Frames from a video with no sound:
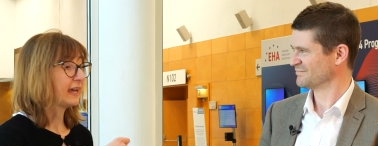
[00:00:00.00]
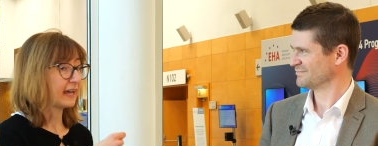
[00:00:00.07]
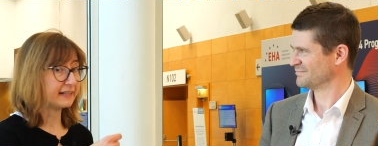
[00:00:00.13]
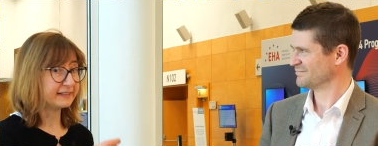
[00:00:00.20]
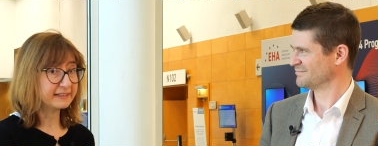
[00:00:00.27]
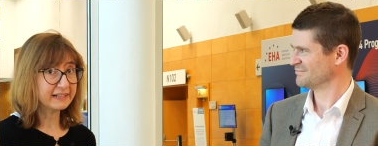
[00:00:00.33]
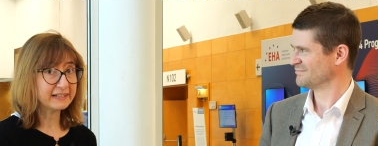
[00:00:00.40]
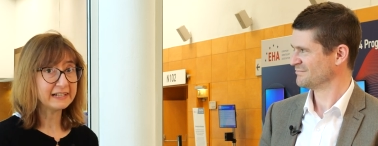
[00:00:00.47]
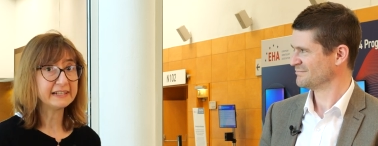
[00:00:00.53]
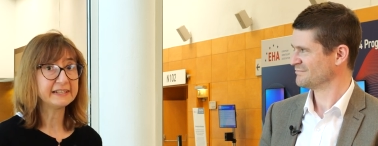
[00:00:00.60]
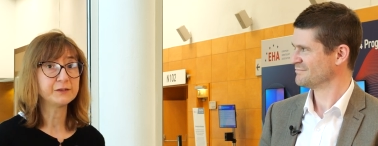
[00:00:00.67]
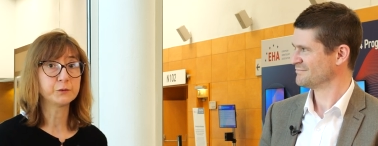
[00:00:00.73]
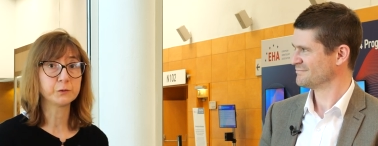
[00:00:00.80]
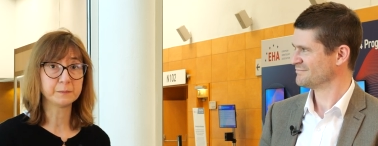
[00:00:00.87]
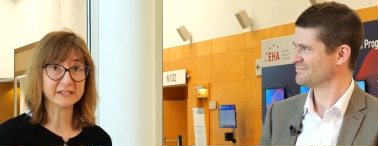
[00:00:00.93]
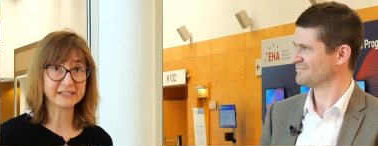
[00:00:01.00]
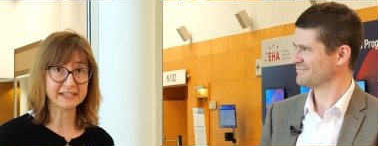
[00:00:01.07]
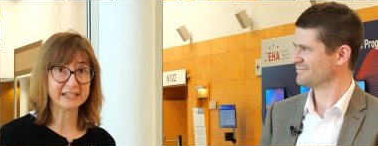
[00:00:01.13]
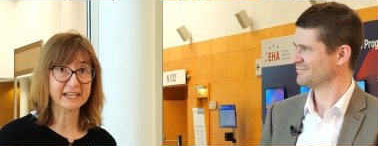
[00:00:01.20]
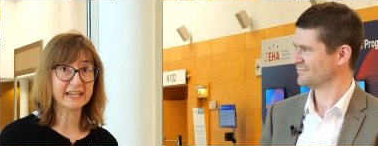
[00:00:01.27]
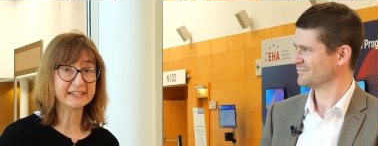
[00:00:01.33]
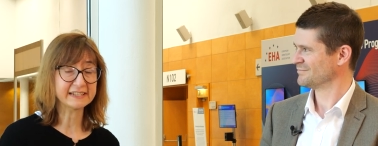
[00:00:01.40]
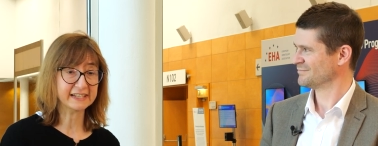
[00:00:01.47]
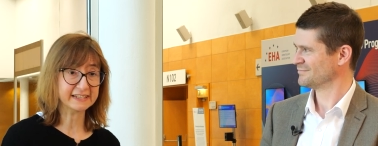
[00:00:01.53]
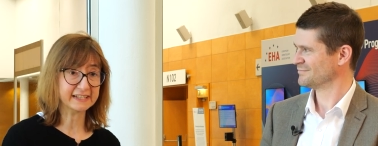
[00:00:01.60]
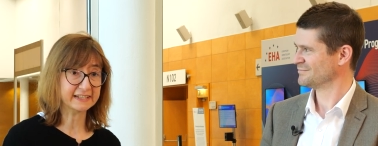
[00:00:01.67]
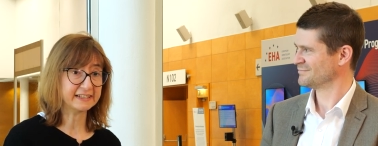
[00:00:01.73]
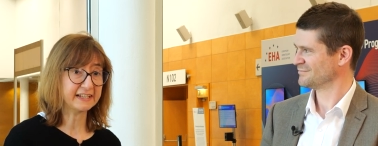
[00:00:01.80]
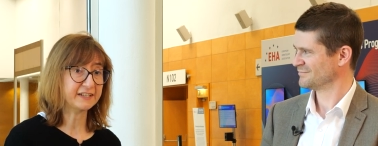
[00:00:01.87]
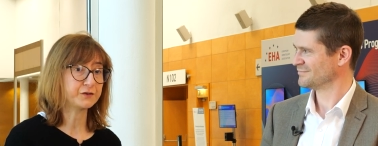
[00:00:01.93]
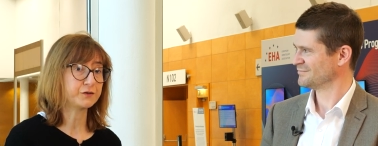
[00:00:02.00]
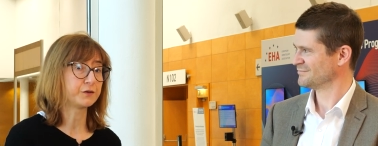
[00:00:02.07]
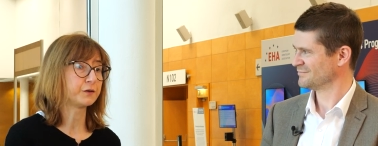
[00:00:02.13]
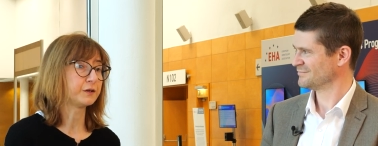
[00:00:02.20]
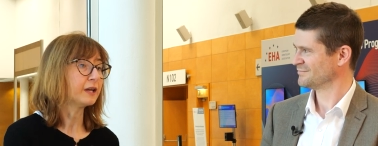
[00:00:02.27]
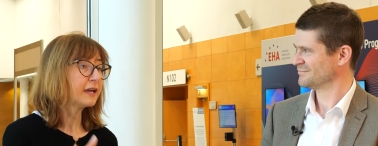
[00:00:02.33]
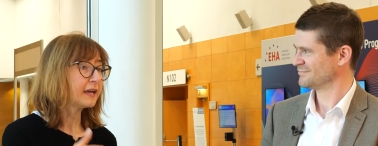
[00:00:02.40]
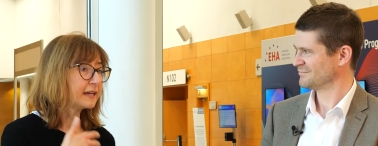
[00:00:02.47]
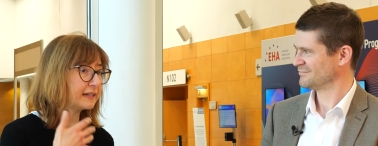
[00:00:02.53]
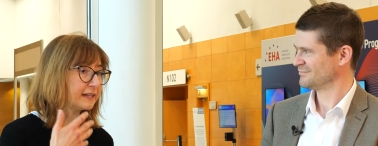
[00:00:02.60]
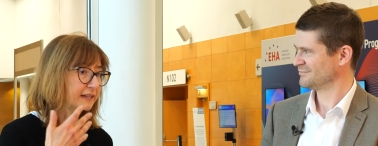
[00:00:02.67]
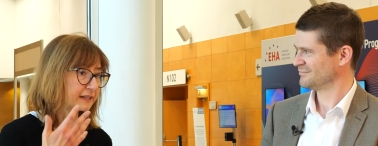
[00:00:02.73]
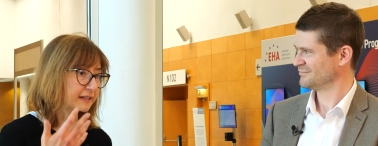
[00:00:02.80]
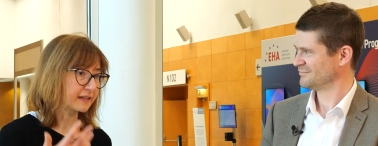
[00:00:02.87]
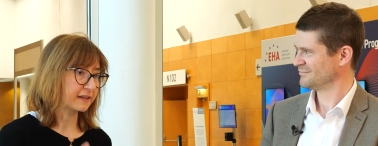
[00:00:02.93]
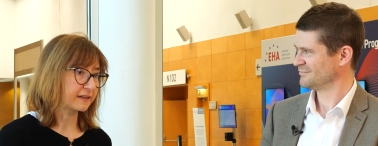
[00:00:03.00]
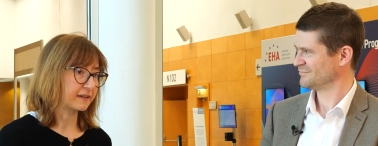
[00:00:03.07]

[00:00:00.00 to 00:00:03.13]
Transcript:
Speaker 1: and they lead to BTK degradation in